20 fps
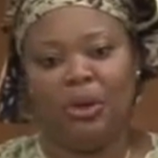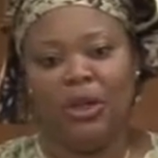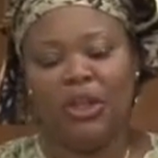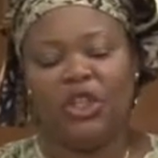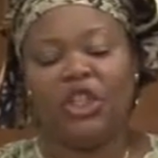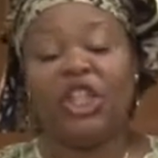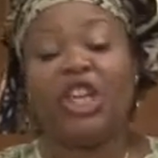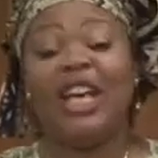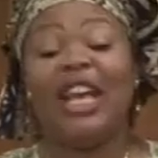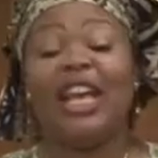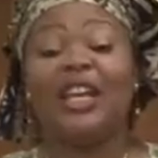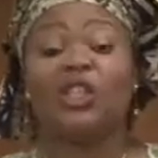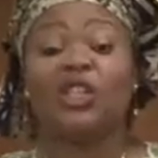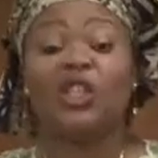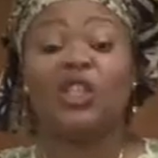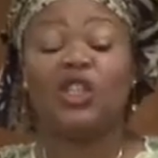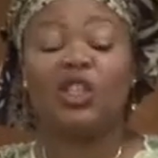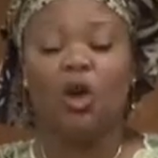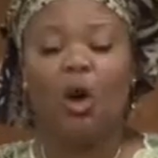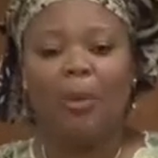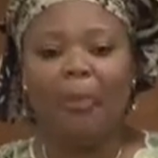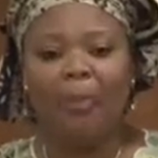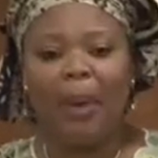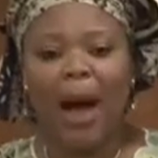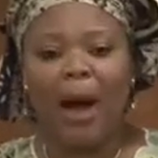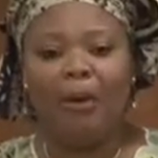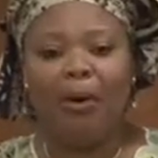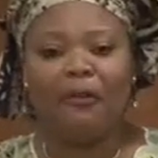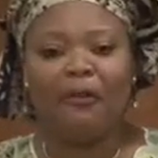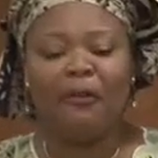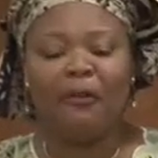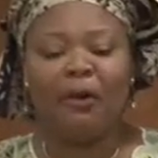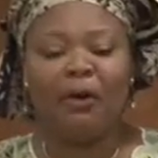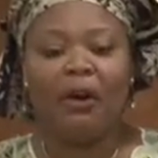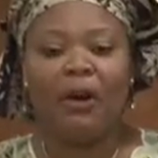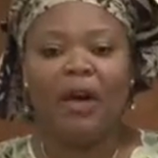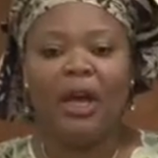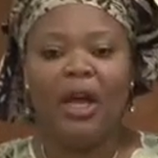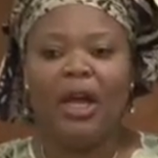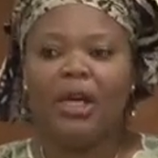She is so
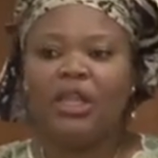powerful.